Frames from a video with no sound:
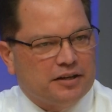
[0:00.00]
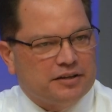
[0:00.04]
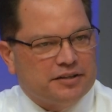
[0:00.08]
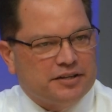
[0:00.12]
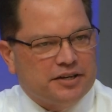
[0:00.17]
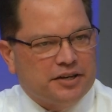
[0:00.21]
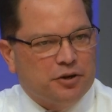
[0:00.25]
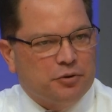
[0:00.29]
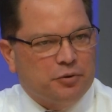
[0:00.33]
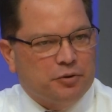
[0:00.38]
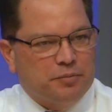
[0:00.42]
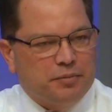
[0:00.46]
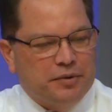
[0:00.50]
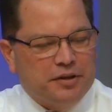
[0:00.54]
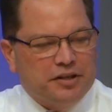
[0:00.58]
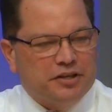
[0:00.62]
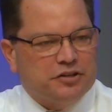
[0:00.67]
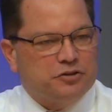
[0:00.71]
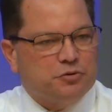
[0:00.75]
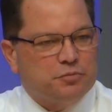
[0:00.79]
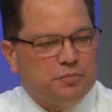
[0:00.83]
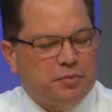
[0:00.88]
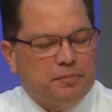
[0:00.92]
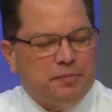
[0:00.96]
deal would be,
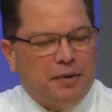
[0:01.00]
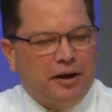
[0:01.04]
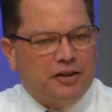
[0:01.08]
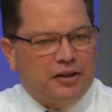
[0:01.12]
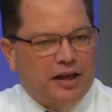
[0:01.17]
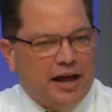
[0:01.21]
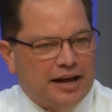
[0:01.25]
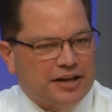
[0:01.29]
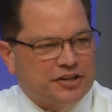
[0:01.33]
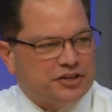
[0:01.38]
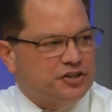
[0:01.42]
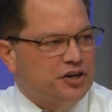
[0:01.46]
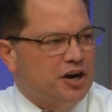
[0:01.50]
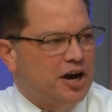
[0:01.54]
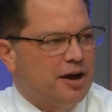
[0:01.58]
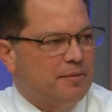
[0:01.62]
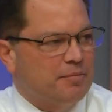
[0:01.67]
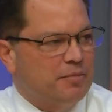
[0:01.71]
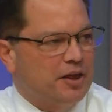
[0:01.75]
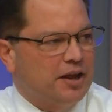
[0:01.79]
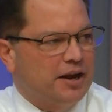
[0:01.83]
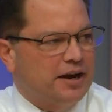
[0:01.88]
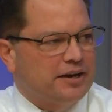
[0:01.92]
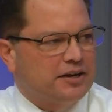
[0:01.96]
this would be my last job
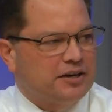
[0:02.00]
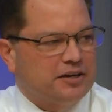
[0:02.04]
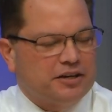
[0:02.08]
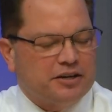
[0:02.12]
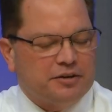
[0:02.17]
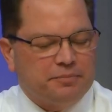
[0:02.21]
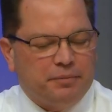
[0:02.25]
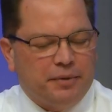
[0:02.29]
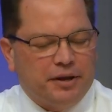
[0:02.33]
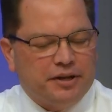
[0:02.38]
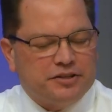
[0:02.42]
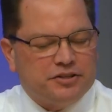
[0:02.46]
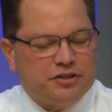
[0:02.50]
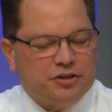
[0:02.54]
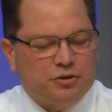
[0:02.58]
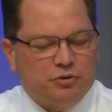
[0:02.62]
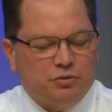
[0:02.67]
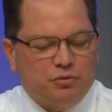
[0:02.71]
that I could commit to,